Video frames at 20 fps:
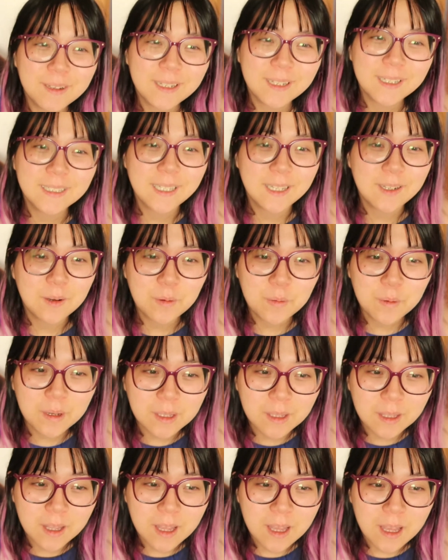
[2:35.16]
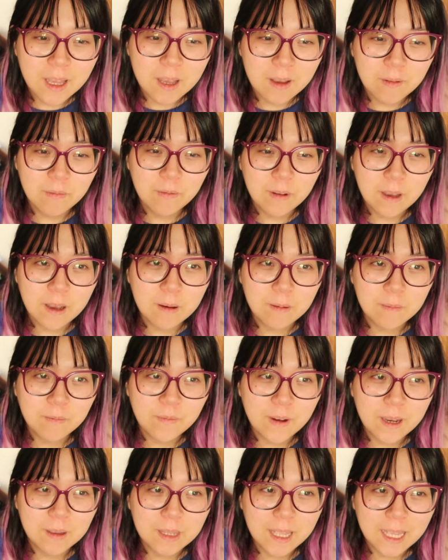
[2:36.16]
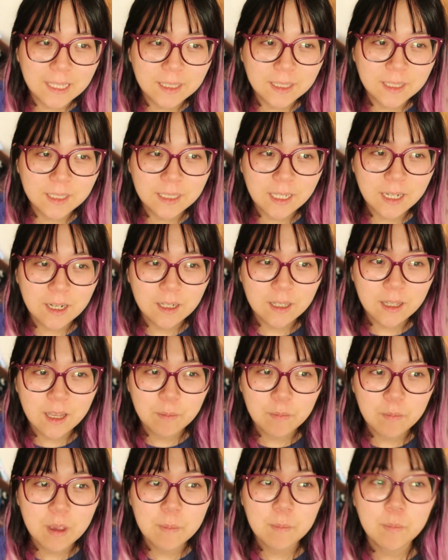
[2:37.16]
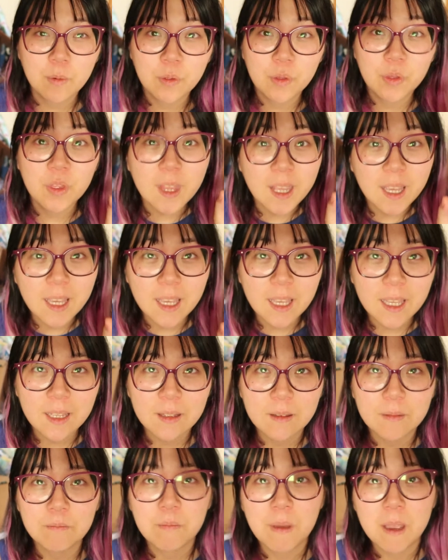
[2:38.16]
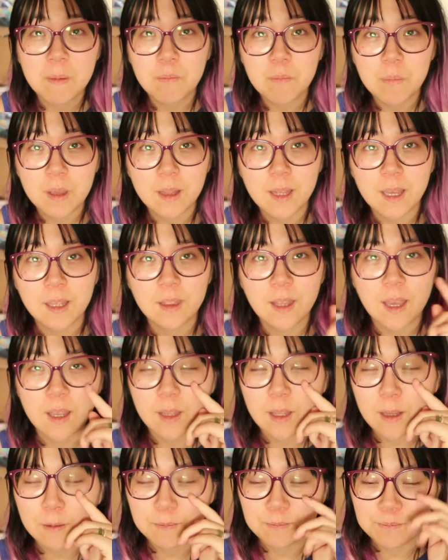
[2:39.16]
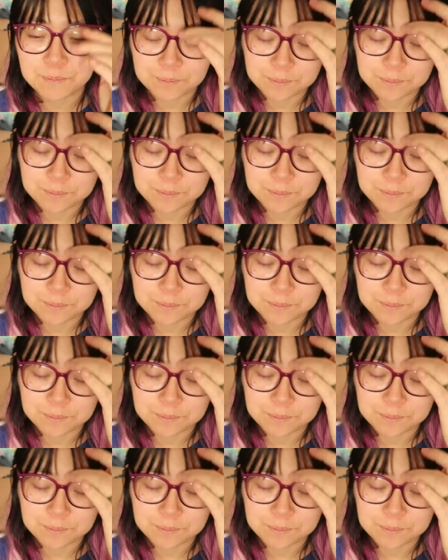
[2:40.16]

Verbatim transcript: because i don't want to um, find answers that are like people think it might be like that you know